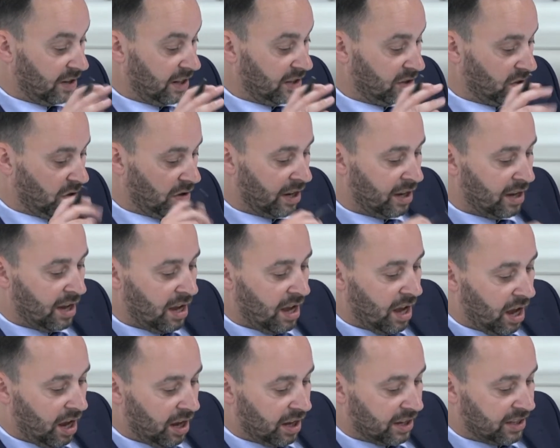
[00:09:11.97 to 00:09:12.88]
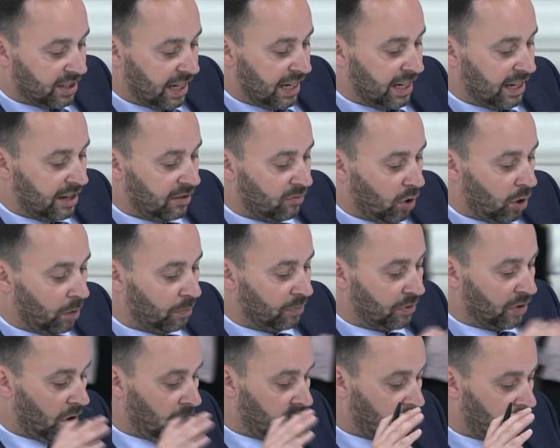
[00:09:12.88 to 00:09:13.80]

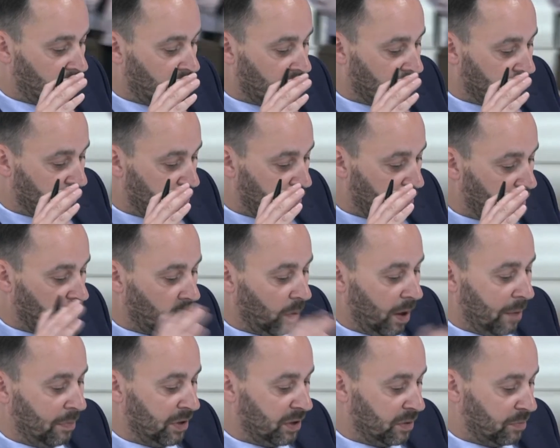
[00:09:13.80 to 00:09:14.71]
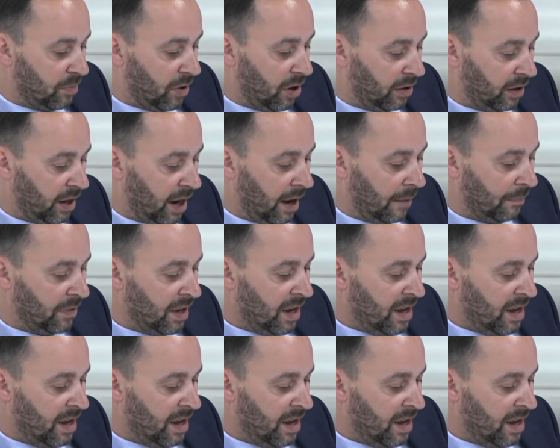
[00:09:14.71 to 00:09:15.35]
CD-ROMs on Iran's nuclear weapons program.